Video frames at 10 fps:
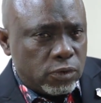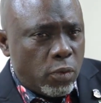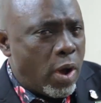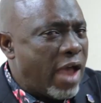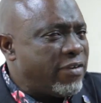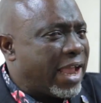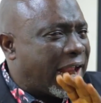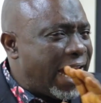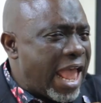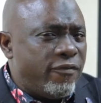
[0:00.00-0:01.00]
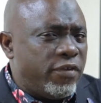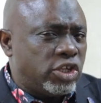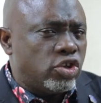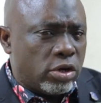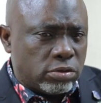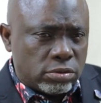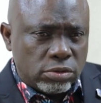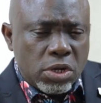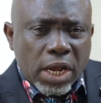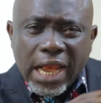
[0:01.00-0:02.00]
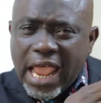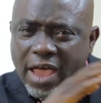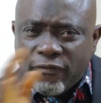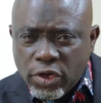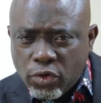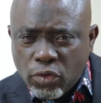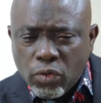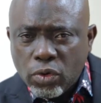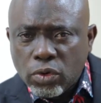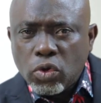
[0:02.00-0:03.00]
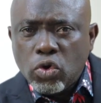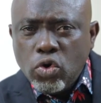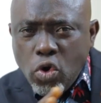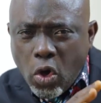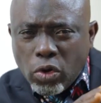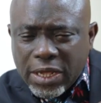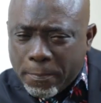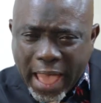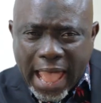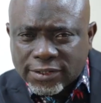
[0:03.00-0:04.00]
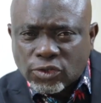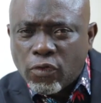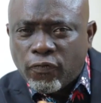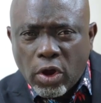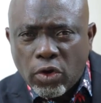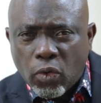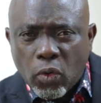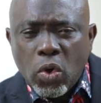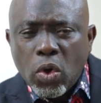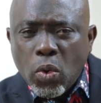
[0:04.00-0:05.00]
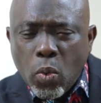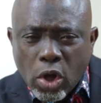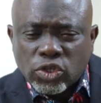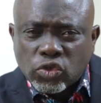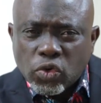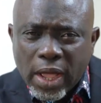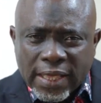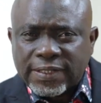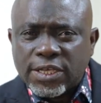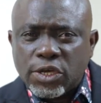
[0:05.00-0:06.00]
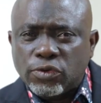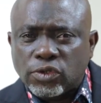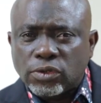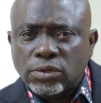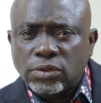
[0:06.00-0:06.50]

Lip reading: We have a clear vision, clear view, know the paths to follow, what to execute.